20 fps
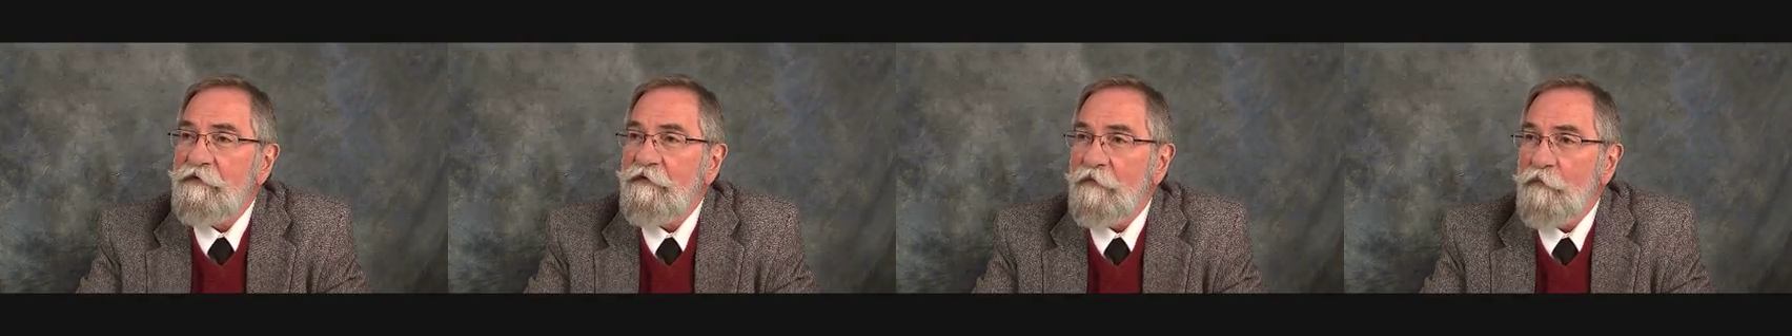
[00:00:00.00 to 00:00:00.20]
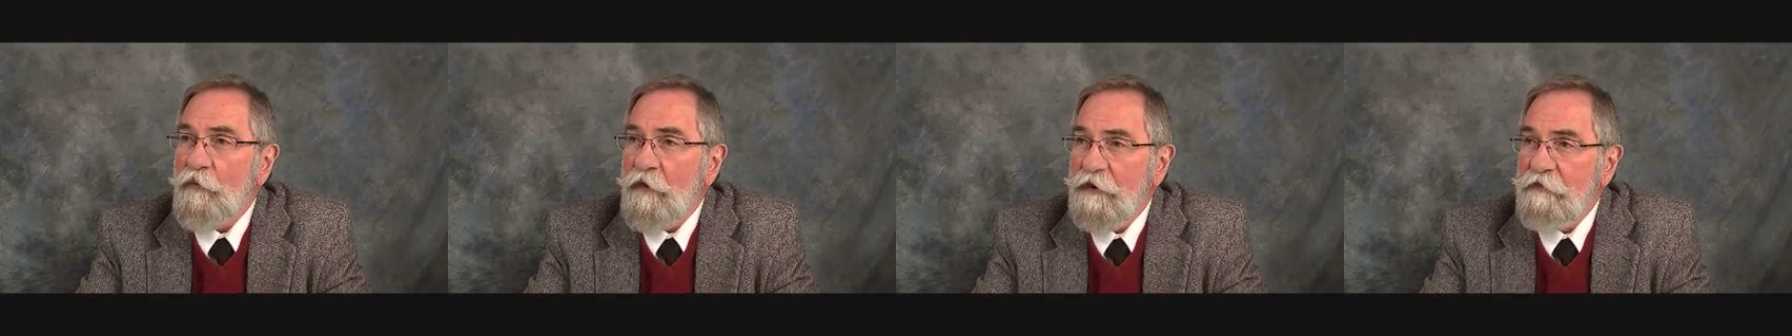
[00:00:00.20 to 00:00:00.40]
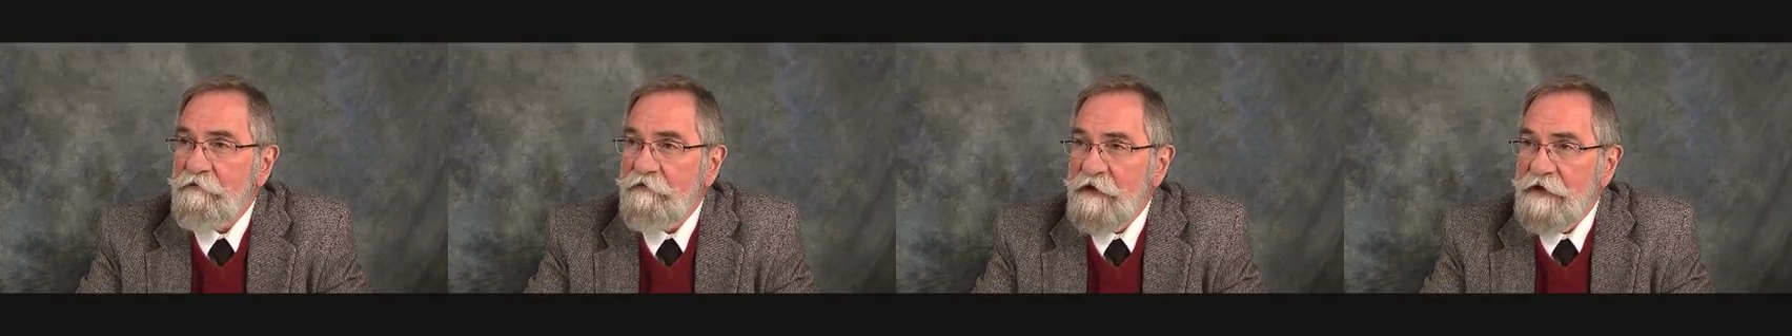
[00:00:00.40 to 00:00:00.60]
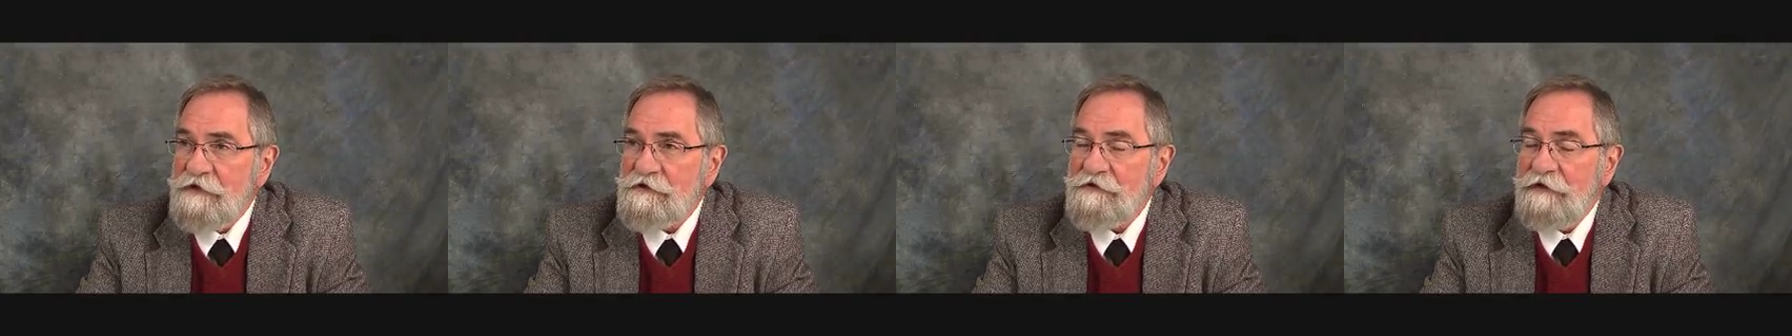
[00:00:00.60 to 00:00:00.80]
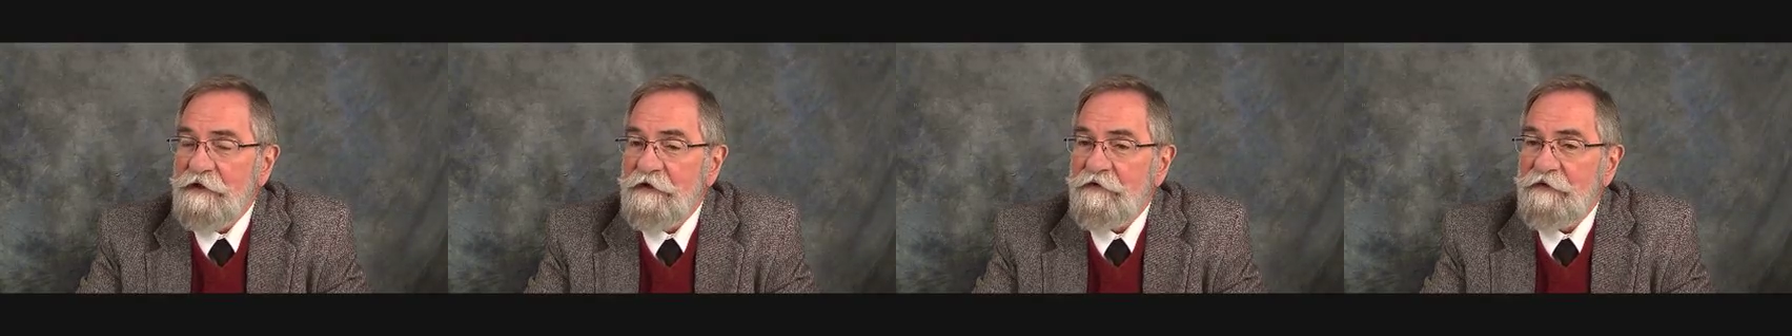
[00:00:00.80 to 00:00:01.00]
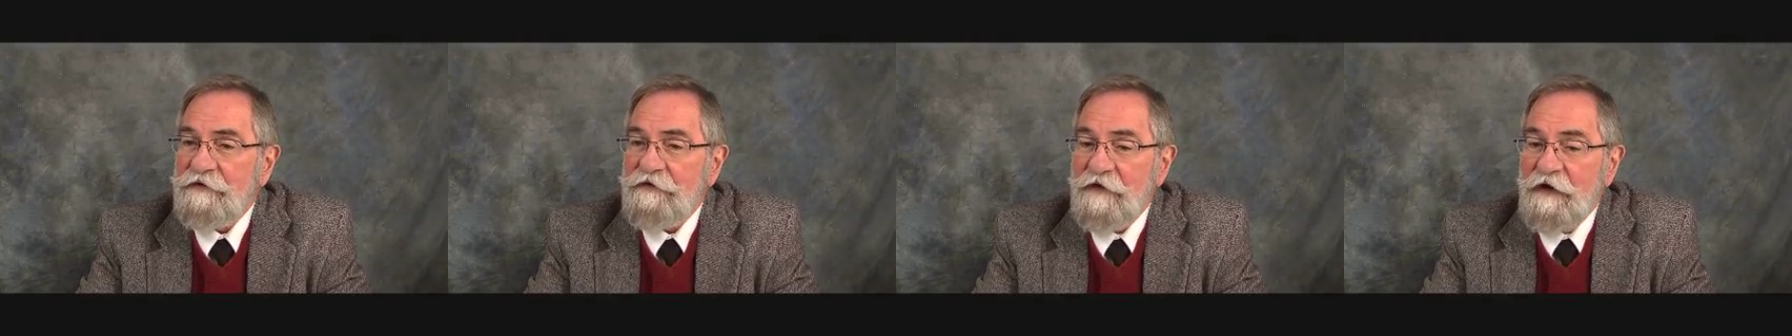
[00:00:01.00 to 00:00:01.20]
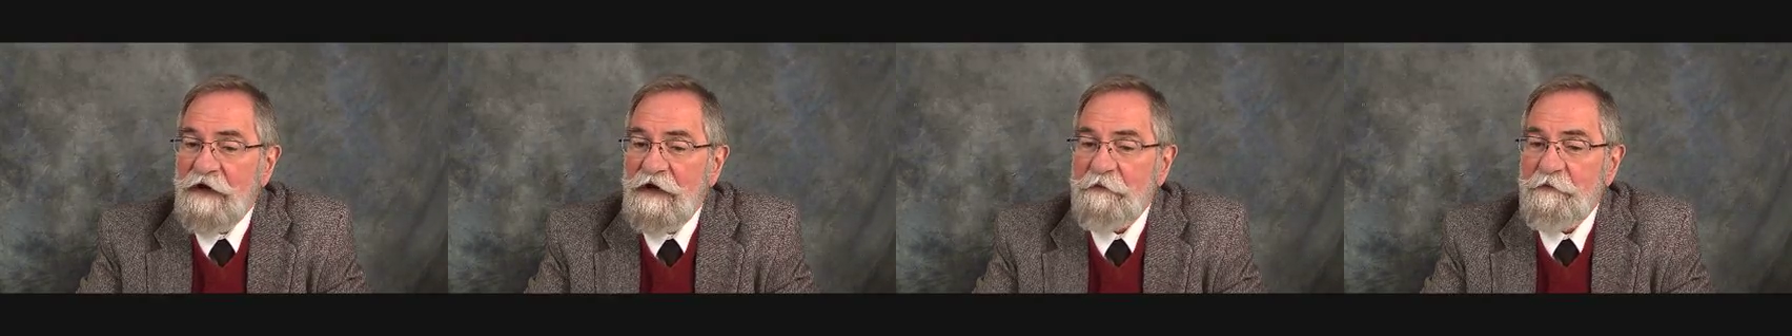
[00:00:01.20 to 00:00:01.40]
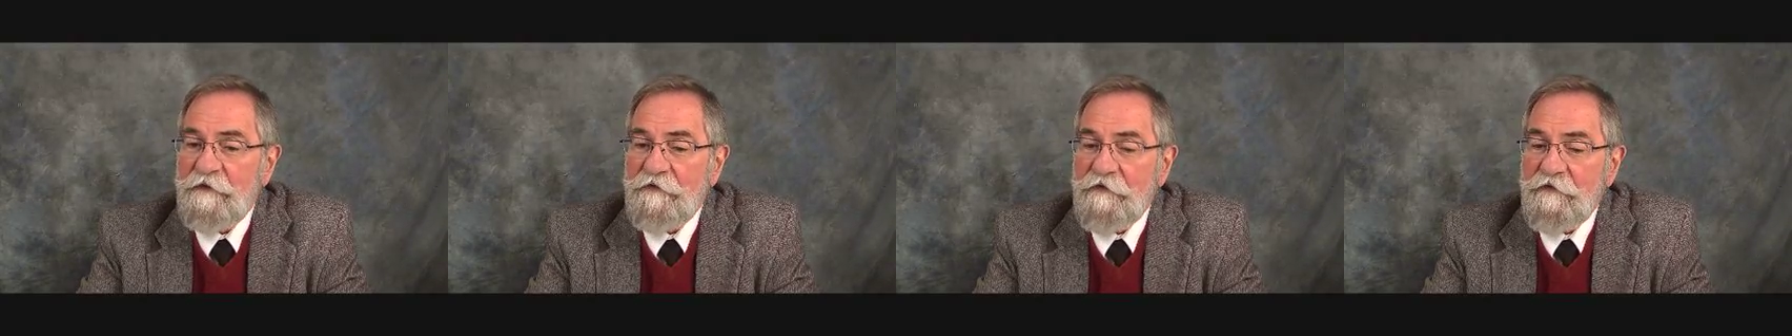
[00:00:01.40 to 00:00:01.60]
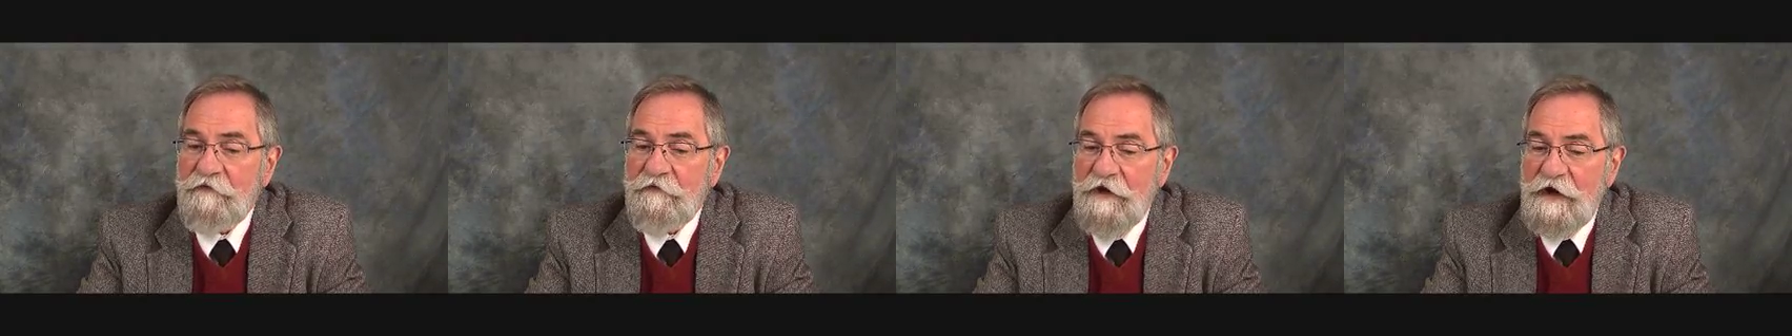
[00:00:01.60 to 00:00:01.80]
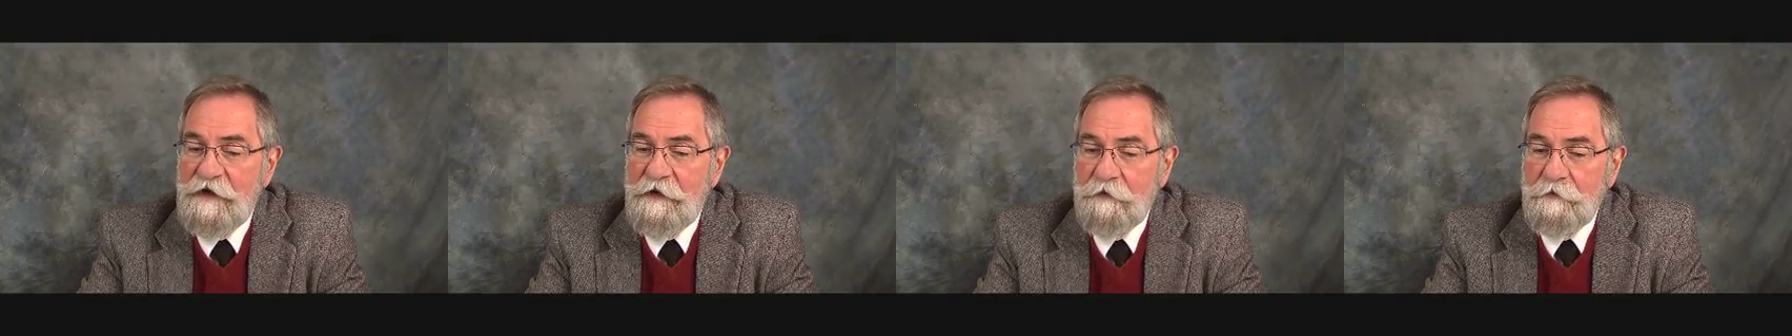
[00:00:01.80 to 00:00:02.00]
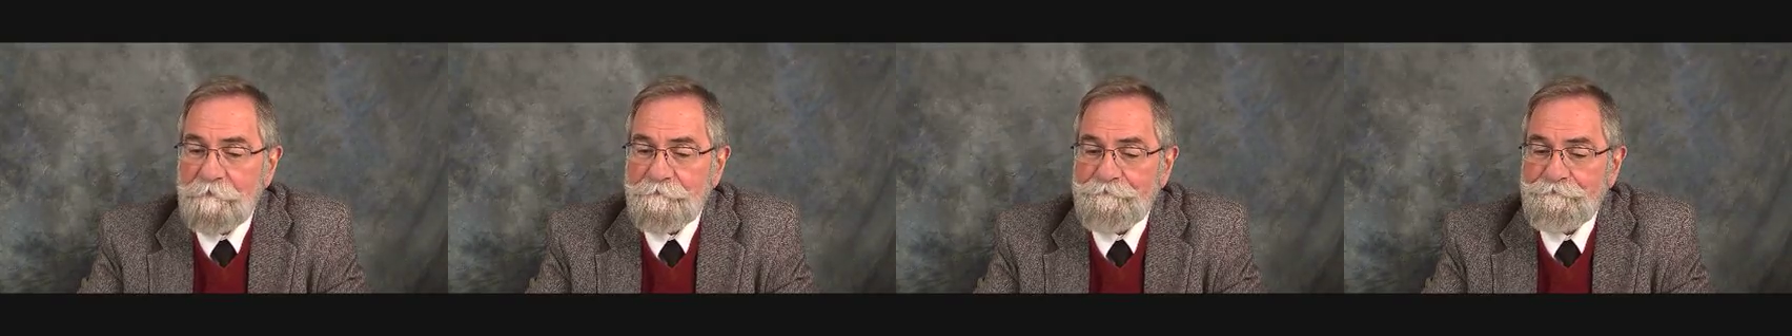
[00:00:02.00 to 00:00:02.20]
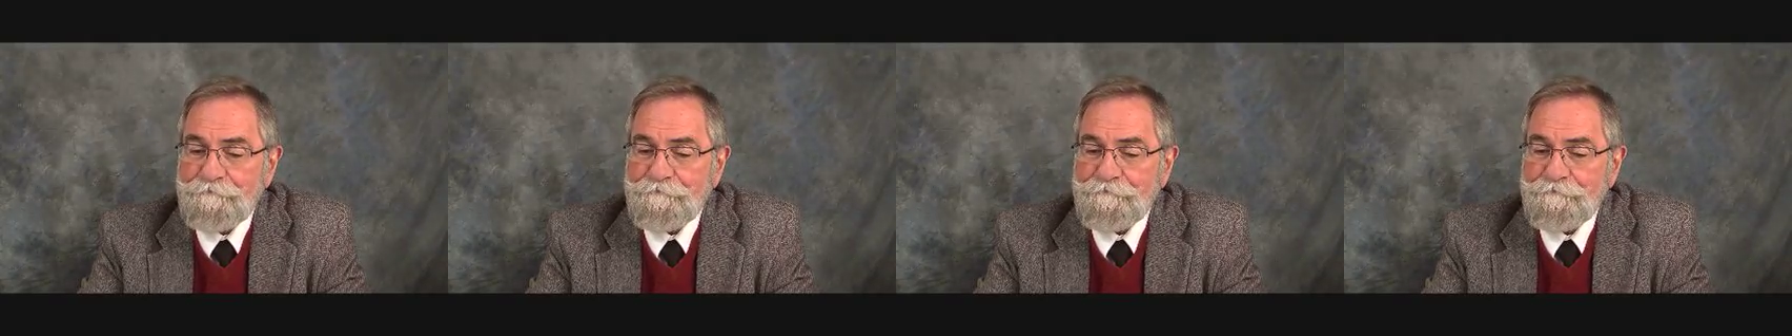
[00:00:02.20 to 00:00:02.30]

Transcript: some renovation at the time of the fire.